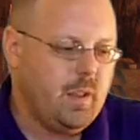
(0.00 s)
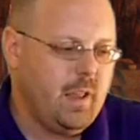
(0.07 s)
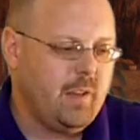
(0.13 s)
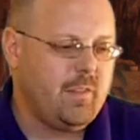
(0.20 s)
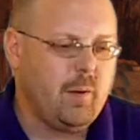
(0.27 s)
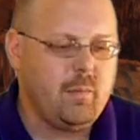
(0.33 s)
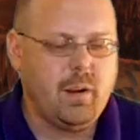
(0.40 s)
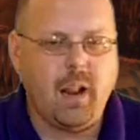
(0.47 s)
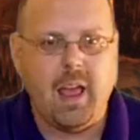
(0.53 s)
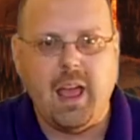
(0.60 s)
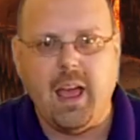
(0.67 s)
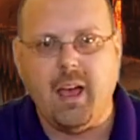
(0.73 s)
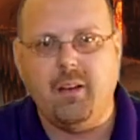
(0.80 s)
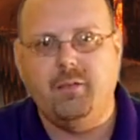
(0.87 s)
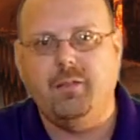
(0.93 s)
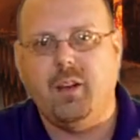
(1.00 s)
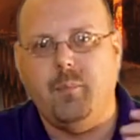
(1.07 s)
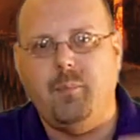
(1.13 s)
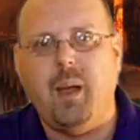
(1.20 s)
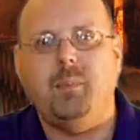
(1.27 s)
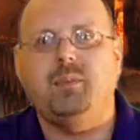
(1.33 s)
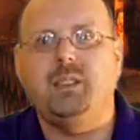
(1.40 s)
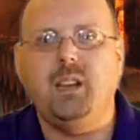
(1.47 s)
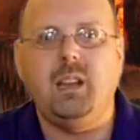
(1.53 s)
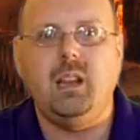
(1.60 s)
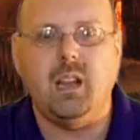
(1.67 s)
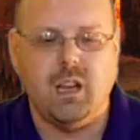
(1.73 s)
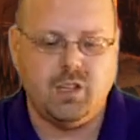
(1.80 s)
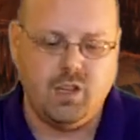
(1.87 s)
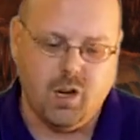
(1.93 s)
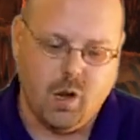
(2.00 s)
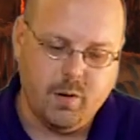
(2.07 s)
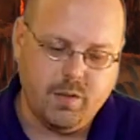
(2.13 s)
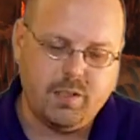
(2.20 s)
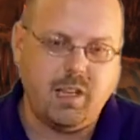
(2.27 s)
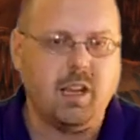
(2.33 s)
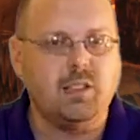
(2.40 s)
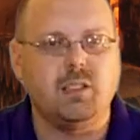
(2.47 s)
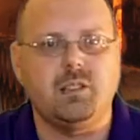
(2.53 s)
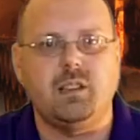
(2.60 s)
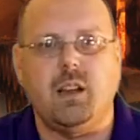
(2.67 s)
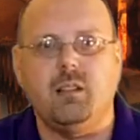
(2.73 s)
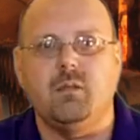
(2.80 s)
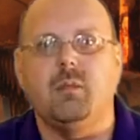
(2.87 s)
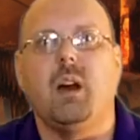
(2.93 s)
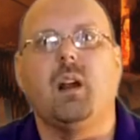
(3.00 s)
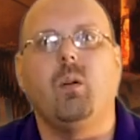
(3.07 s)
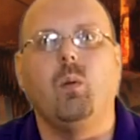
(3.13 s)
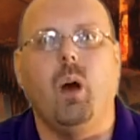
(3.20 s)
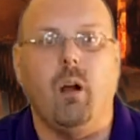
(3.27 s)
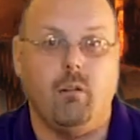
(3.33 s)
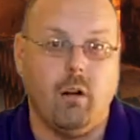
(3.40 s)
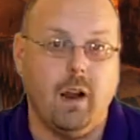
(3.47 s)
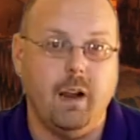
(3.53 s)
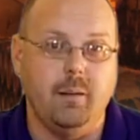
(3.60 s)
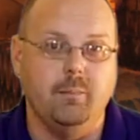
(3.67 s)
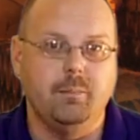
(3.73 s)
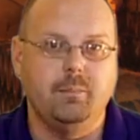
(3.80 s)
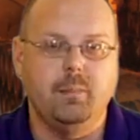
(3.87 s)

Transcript: If I'm going to have a Pepsi, it should always taste the same no matter what, right?